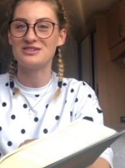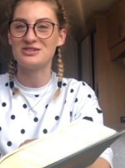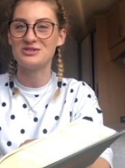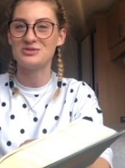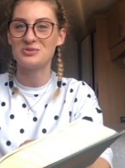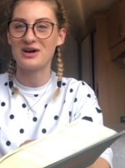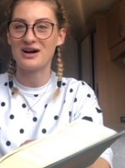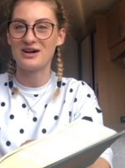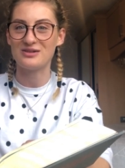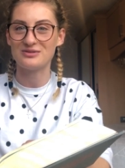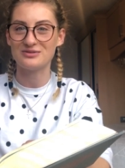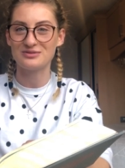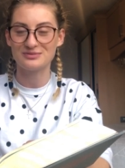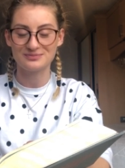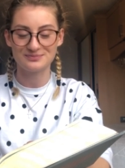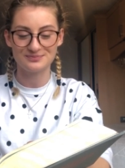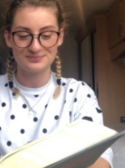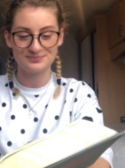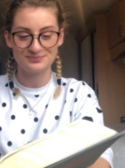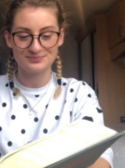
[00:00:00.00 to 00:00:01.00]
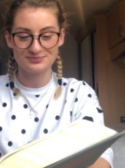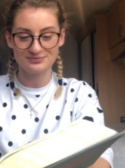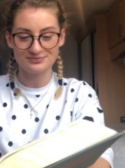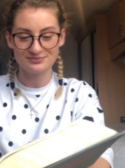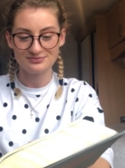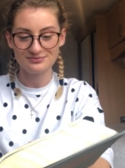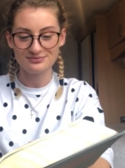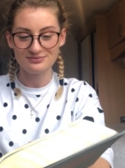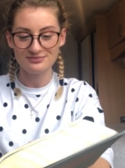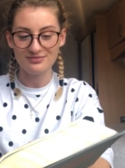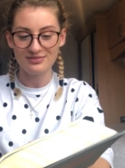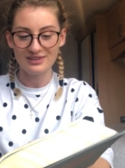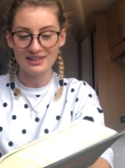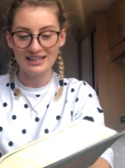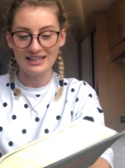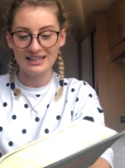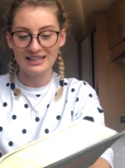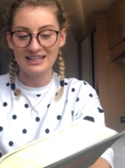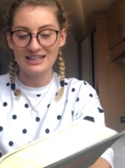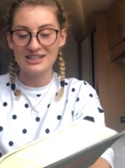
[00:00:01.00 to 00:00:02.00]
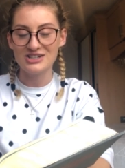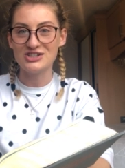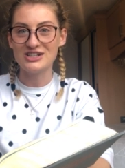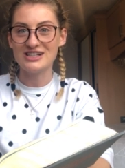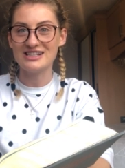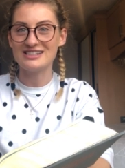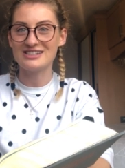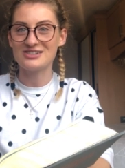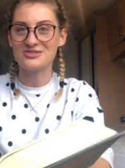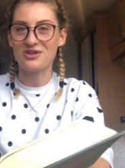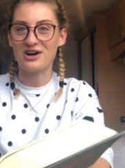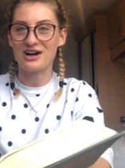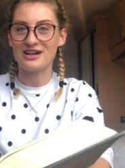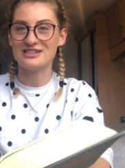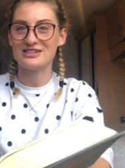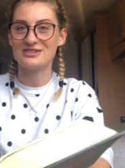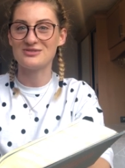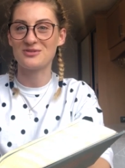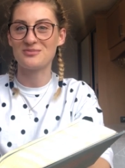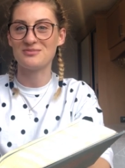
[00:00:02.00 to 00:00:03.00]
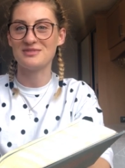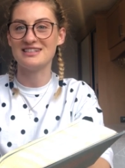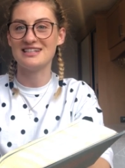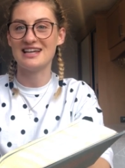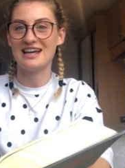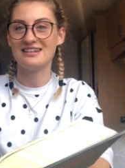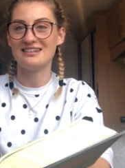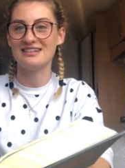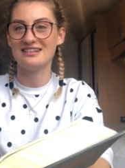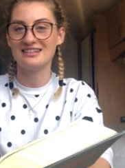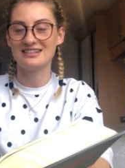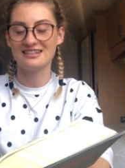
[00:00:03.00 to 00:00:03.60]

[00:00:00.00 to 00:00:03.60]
to 12. Jesus rises from the dead.